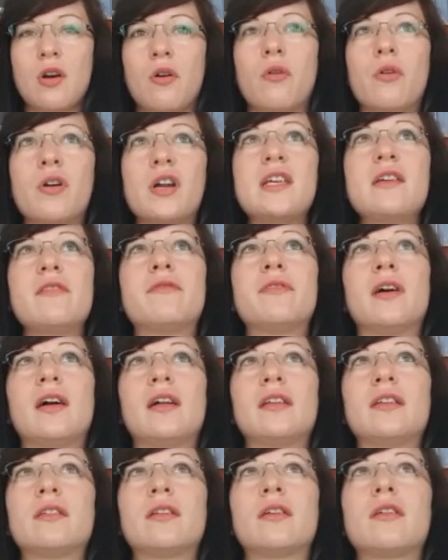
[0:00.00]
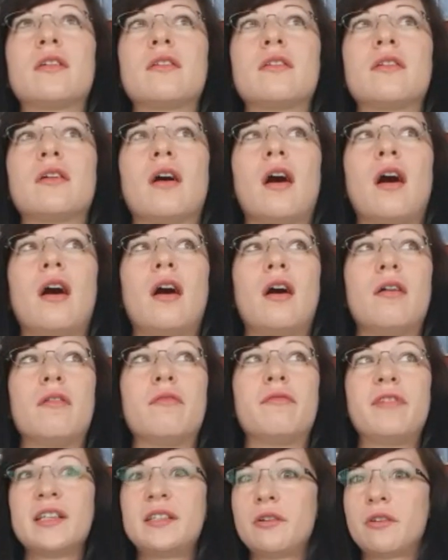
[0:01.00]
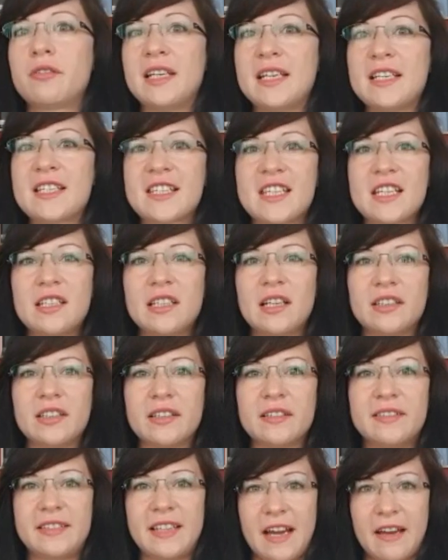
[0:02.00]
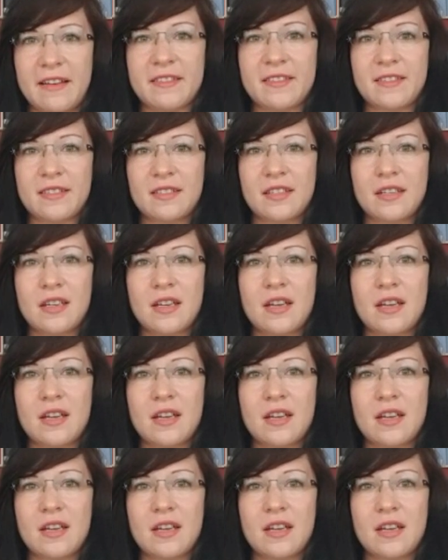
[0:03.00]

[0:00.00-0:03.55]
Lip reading: or even whether they signal the death